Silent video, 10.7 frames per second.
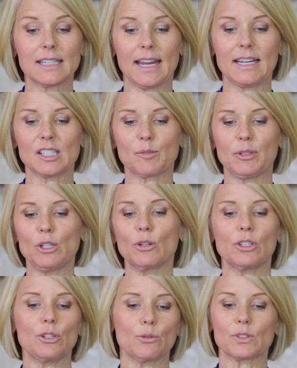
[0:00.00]
taste, but you
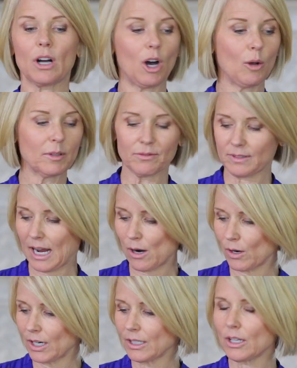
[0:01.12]
could use almond
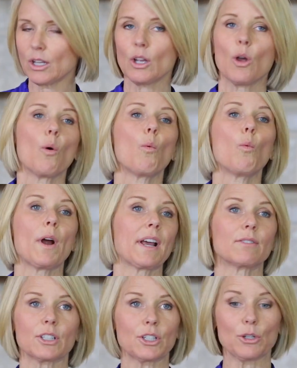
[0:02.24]
flour,
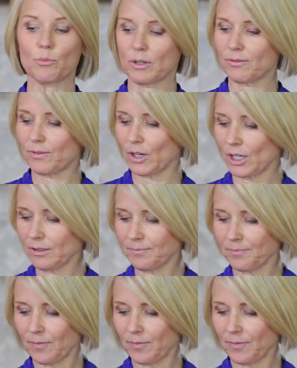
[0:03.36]
whatever you prefer.